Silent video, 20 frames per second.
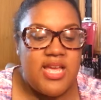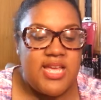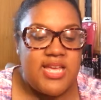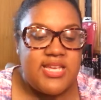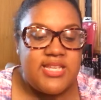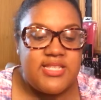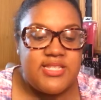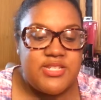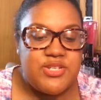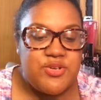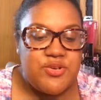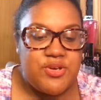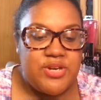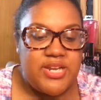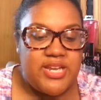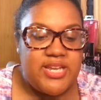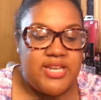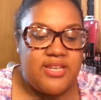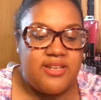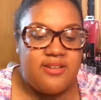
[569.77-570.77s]
It's
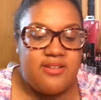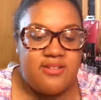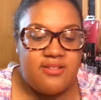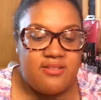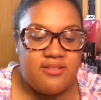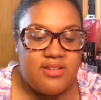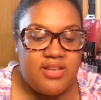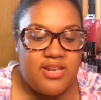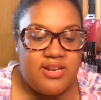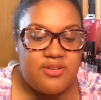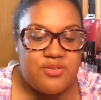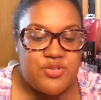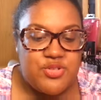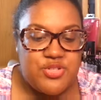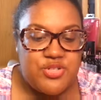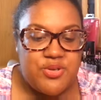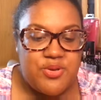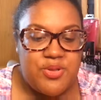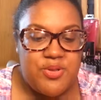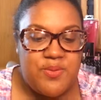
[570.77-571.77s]
green, and I'll
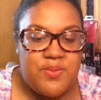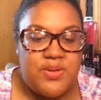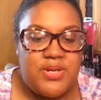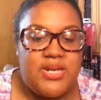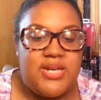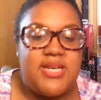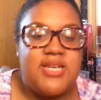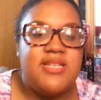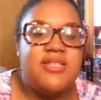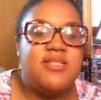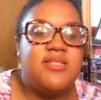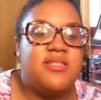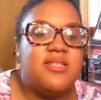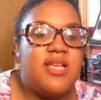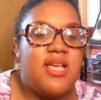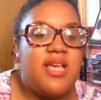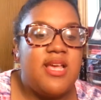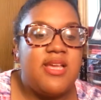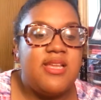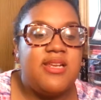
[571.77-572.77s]
show you guys.
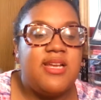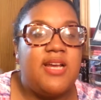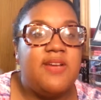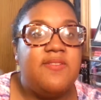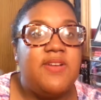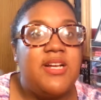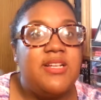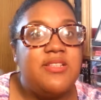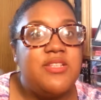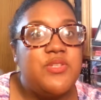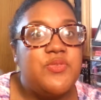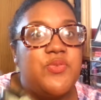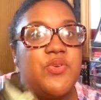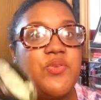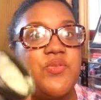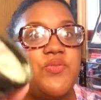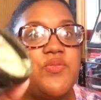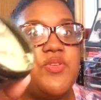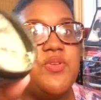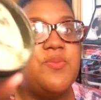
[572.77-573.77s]
And I've had this for
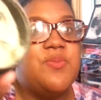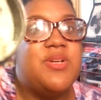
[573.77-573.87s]
a few